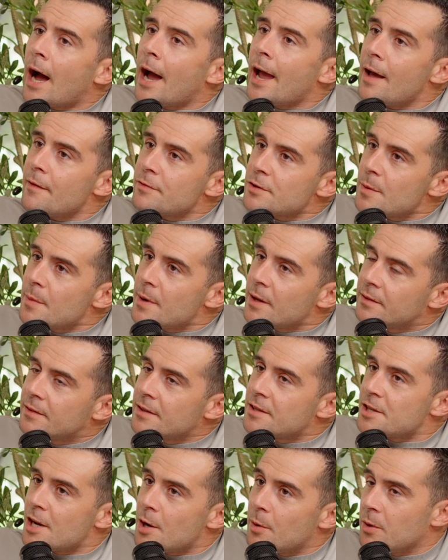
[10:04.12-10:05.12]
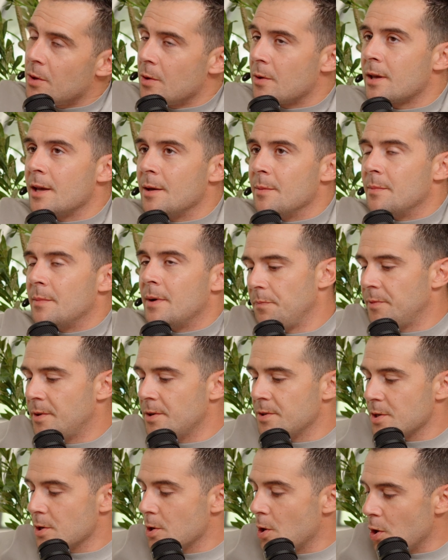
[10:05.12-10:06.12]
I have something to share with you, Kim.
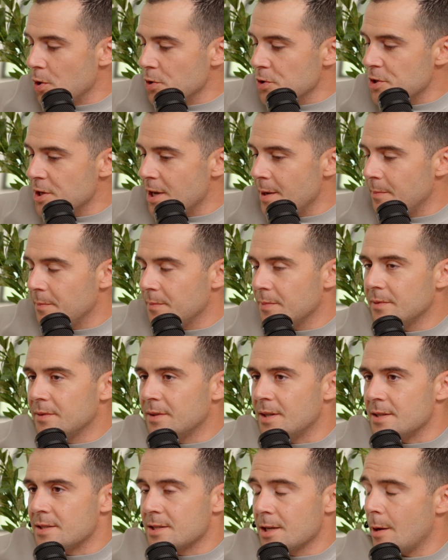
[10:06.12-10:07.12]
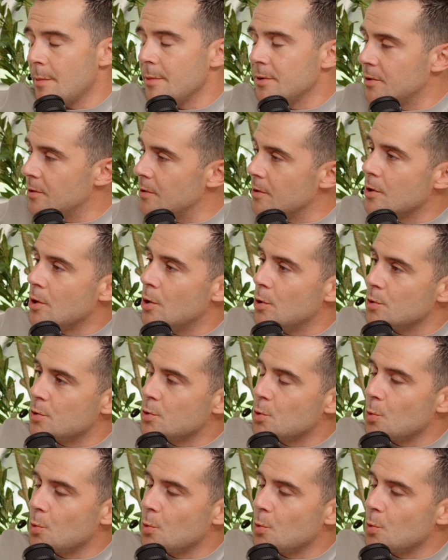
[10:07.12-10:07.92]
There's a concept that's coming to the coast,